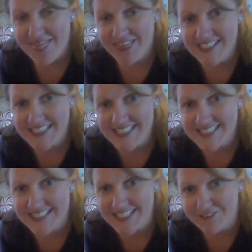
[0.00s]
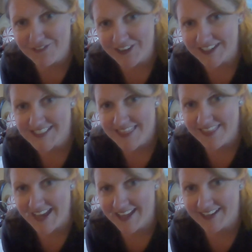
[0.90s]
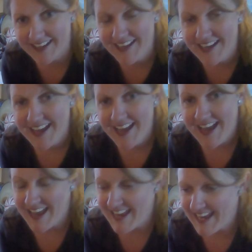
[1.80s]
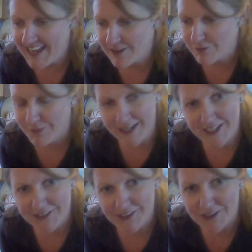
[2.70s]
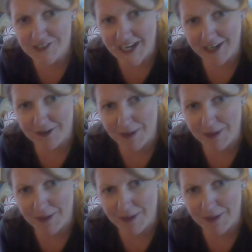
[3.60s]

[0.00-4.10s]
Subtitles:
This is different than a regular tire